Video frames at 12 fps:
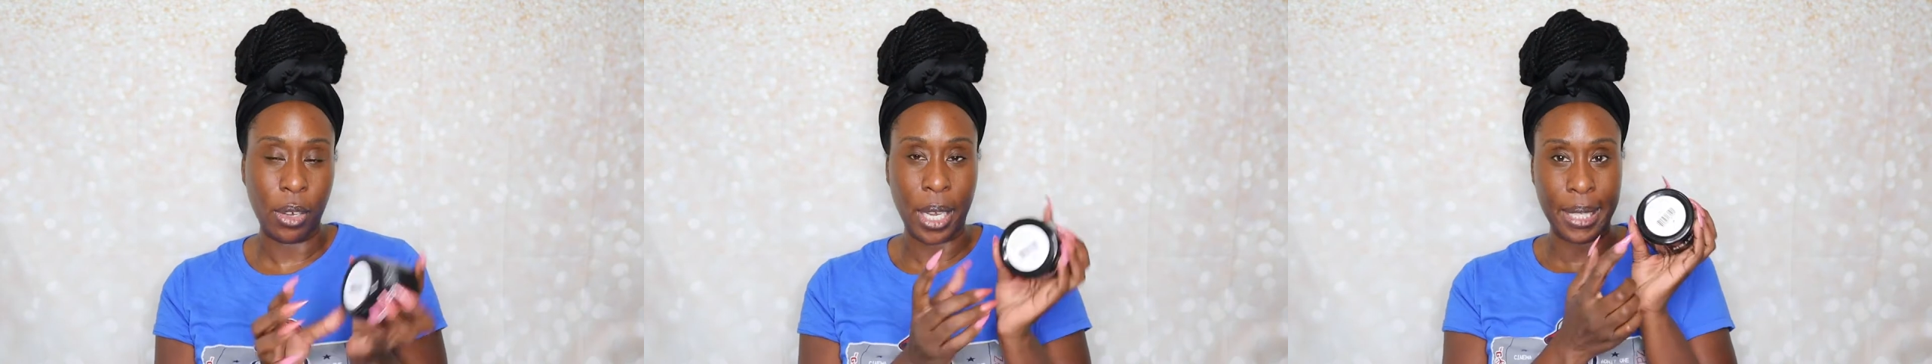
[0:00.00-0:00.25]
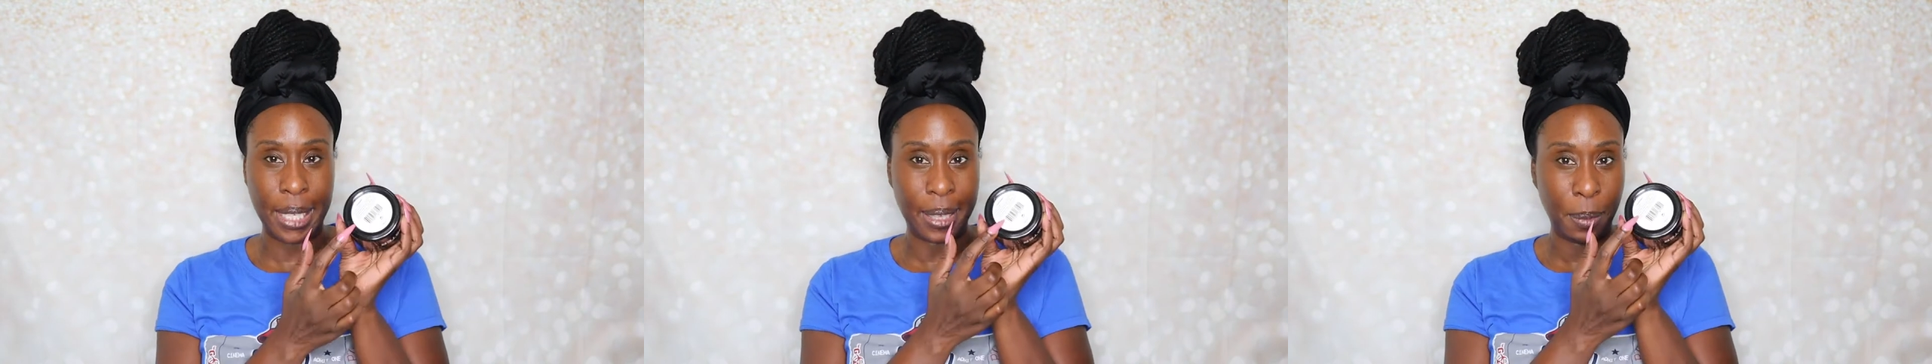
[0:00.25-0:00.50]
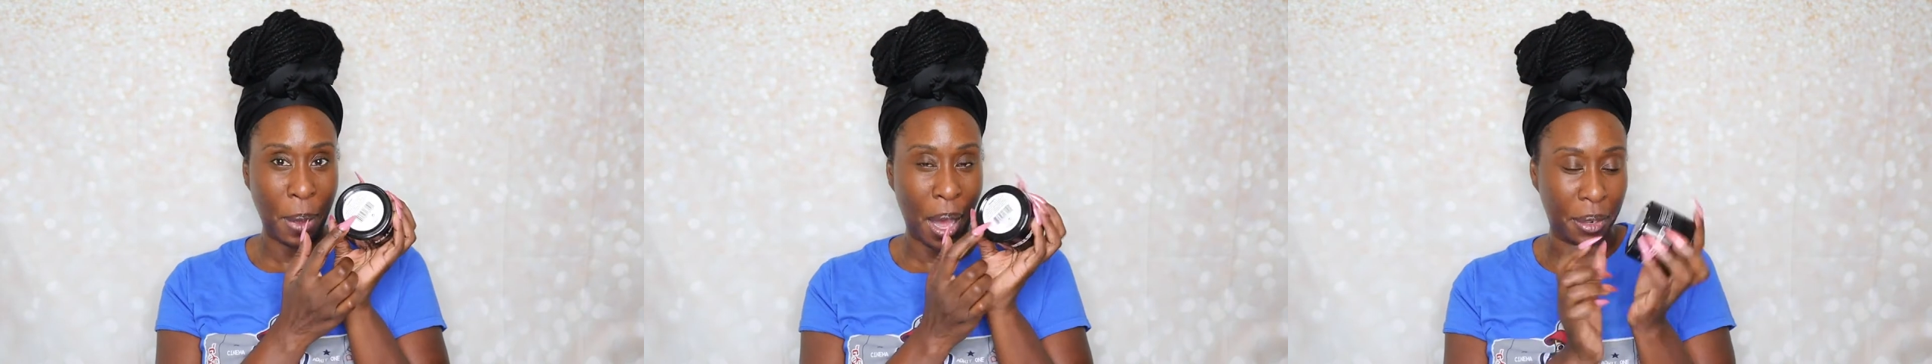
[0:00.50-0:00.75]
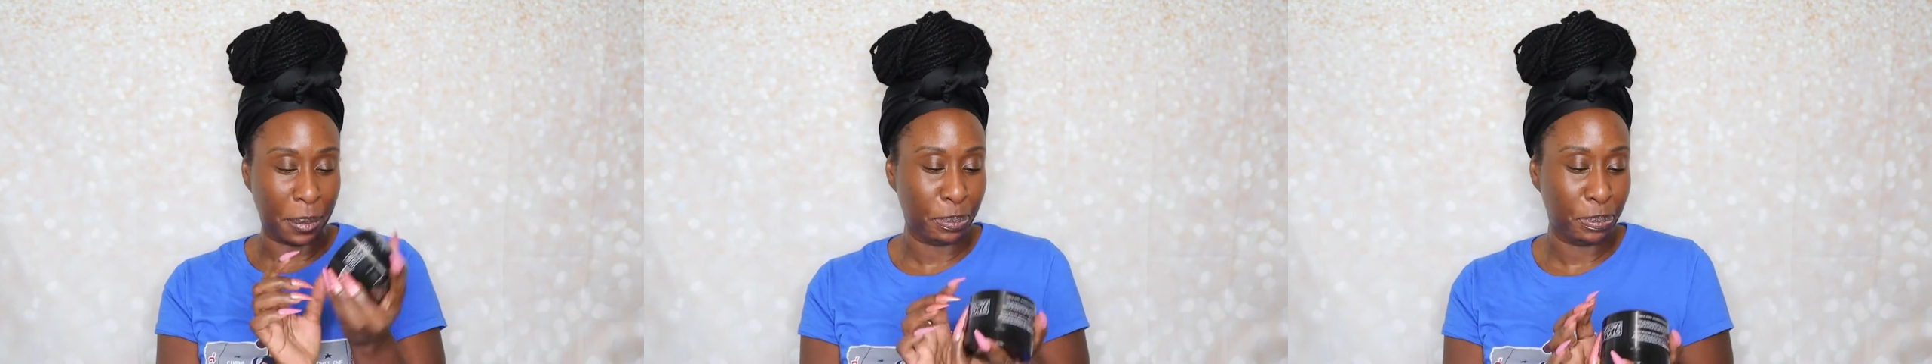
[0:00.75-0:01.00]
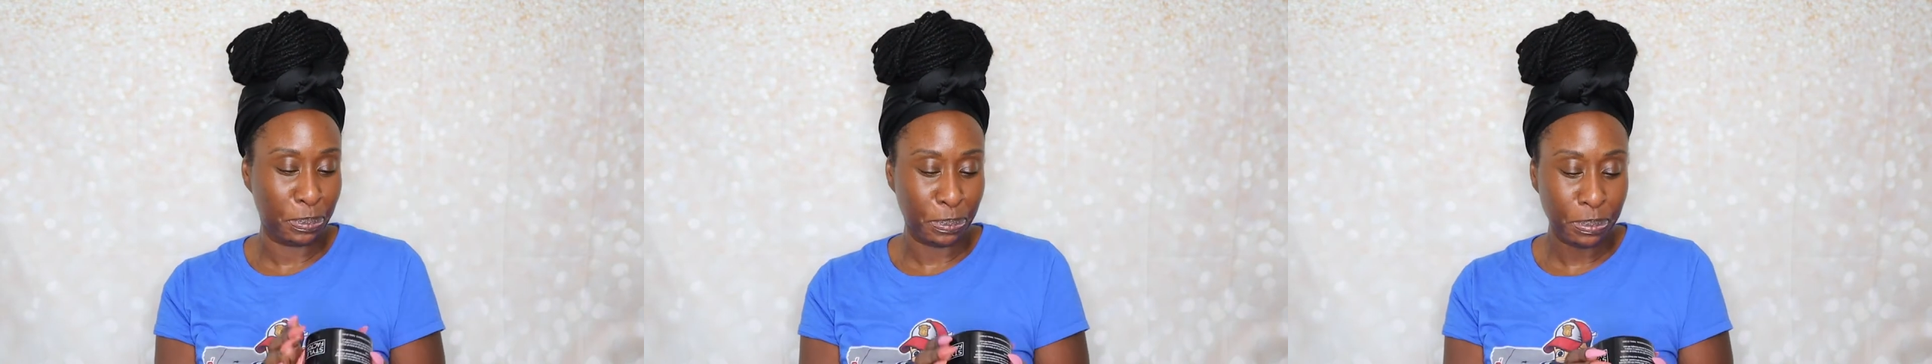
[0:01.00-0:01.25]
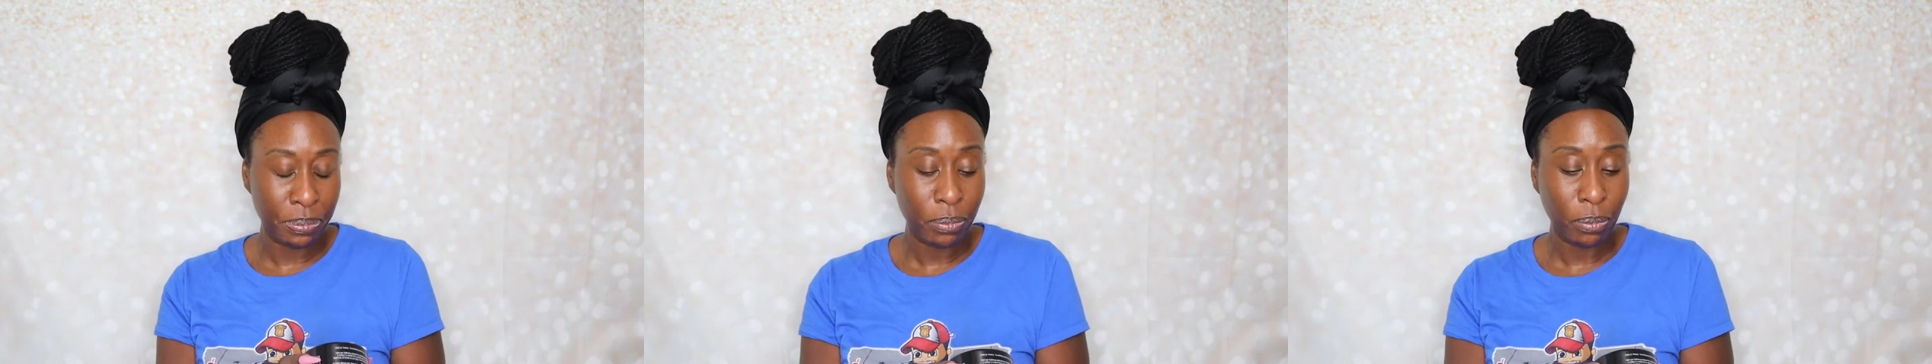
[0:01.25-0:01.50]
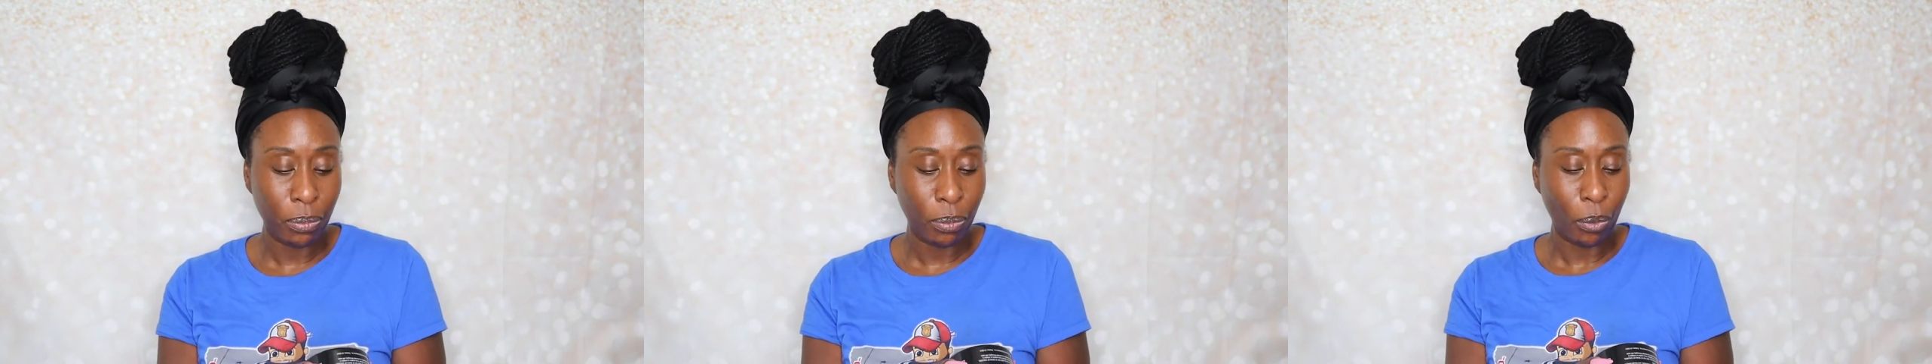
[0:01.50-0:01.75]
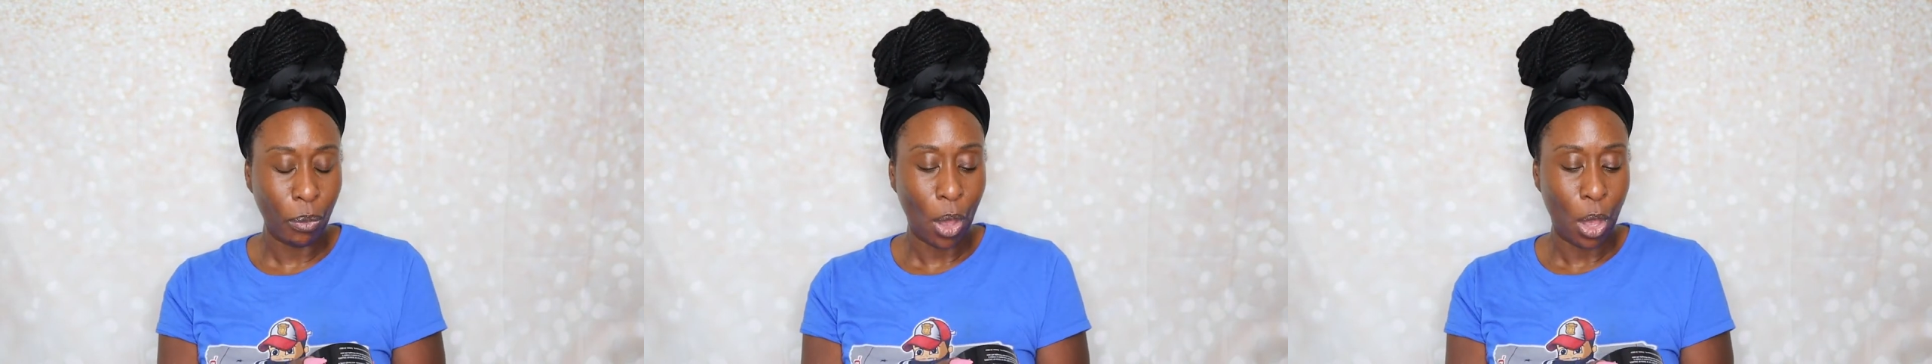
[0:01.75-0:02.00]
Okay, it's at the bottom.
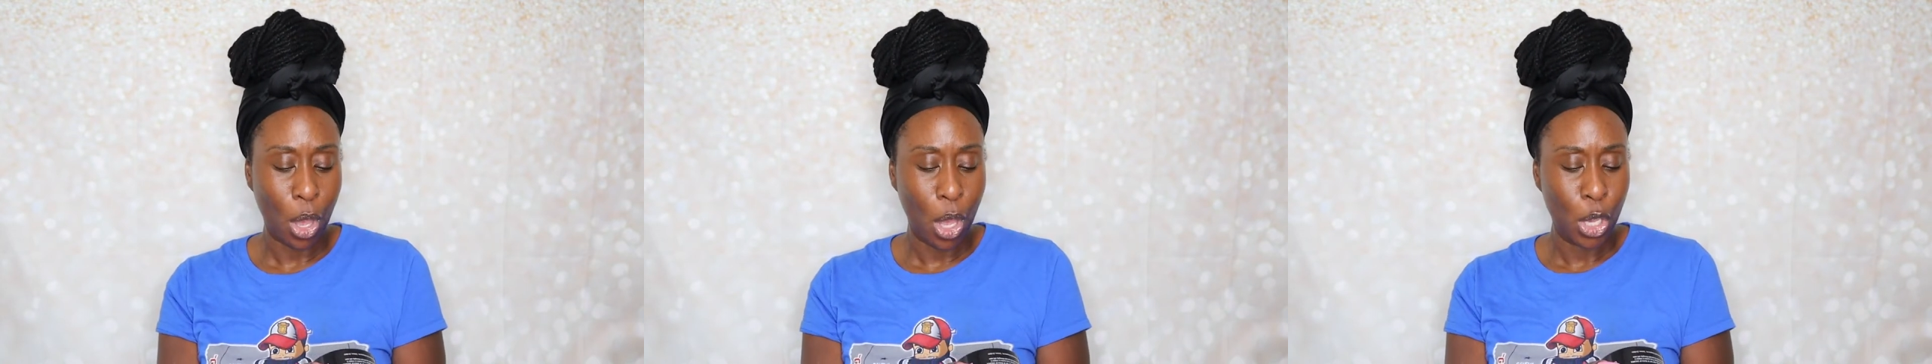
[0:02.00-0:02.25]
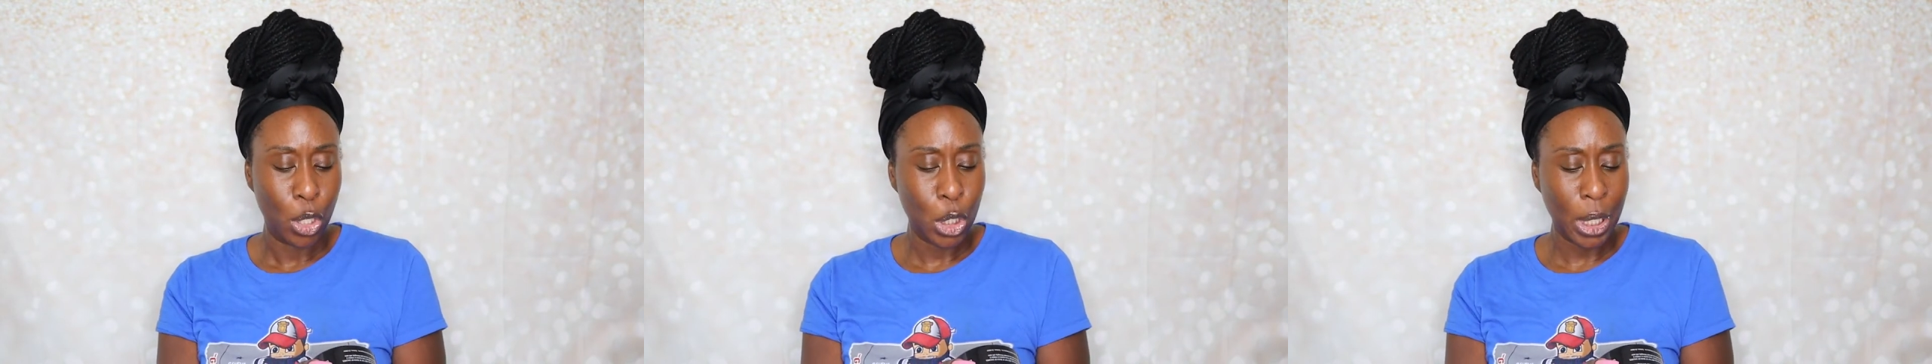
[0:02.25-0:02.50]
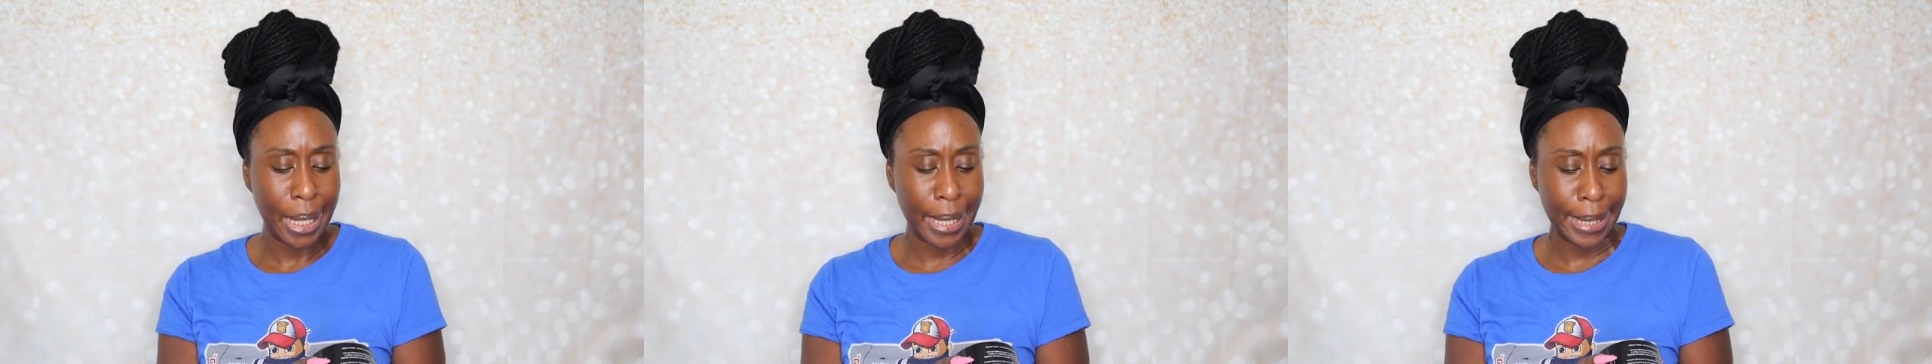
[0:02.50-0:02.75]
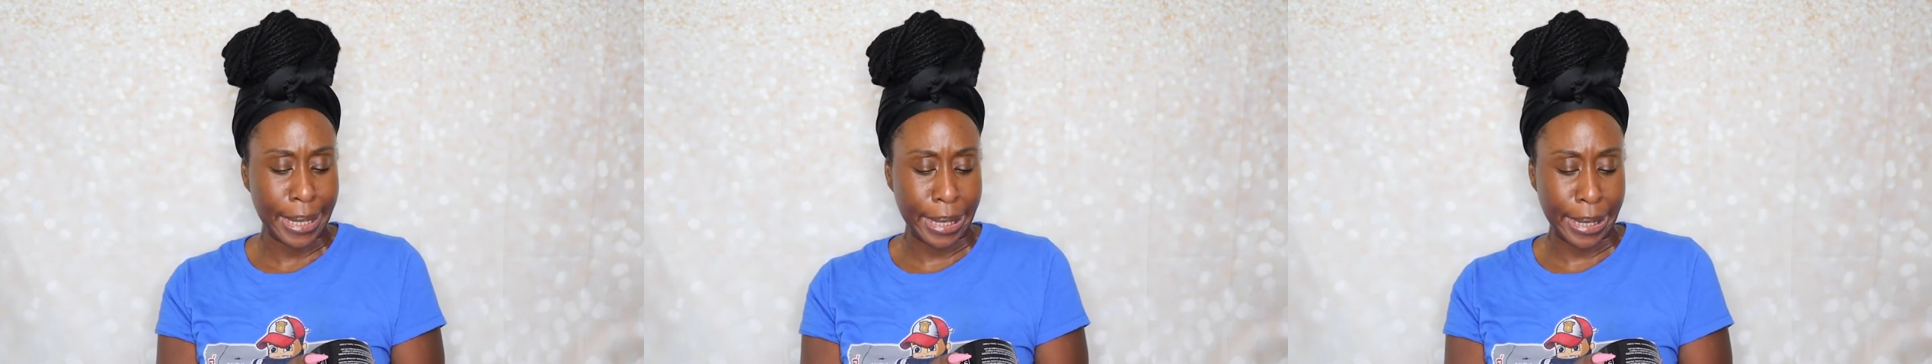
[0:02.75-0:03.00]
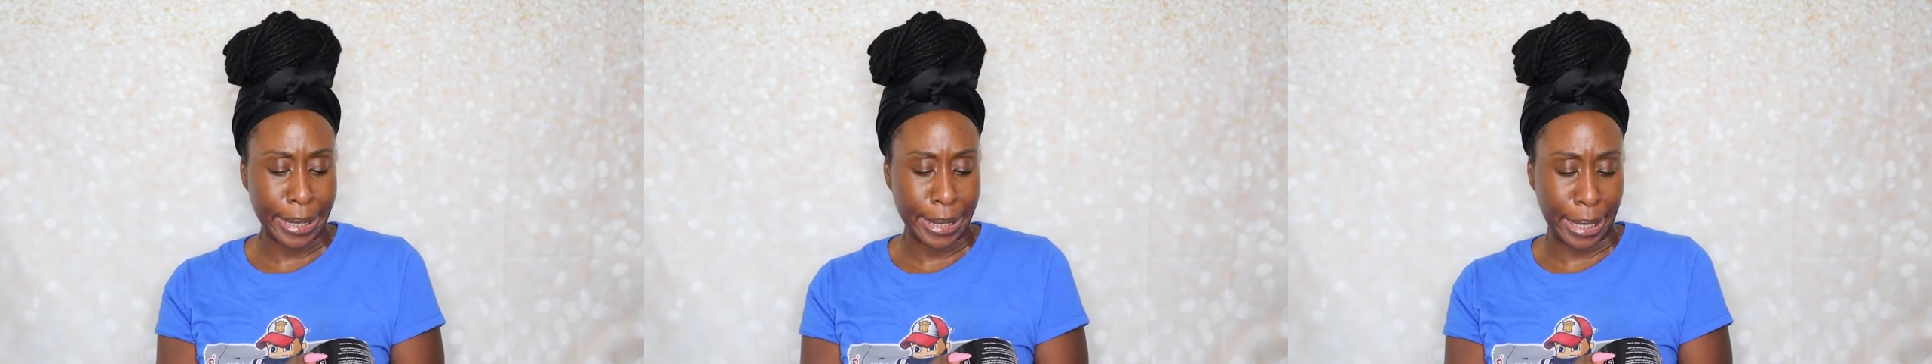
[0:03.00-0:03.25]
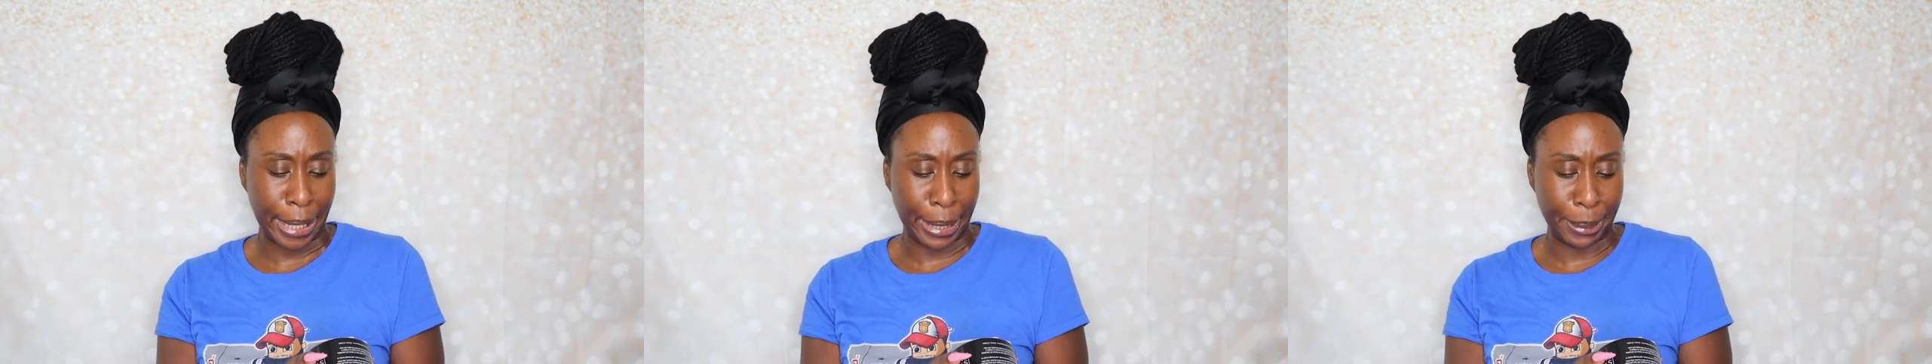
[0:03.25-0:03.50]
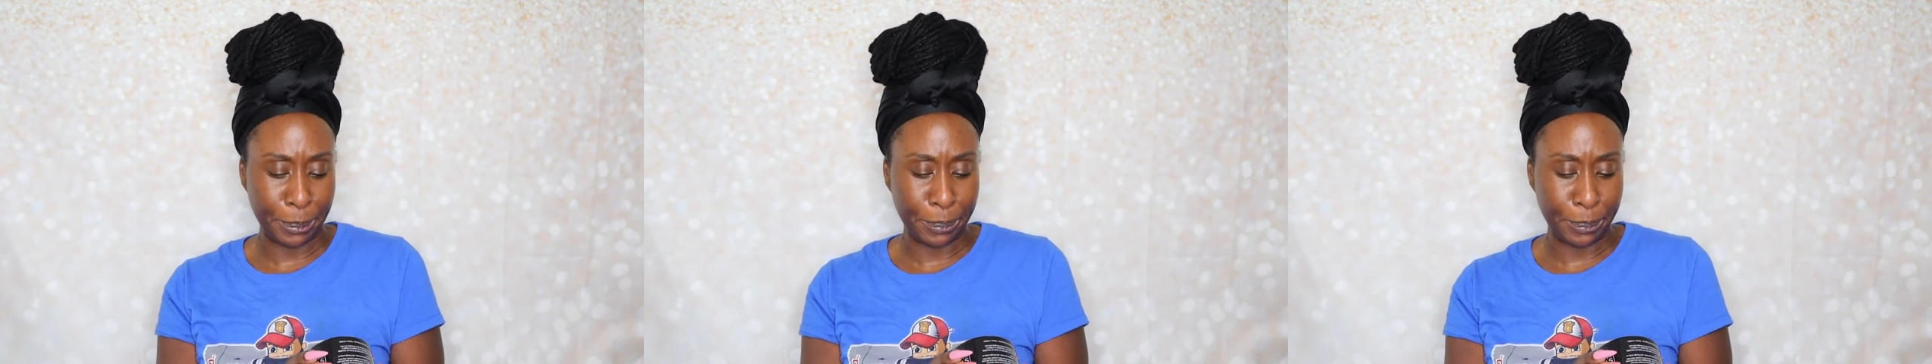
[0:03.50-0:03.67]
So let's see.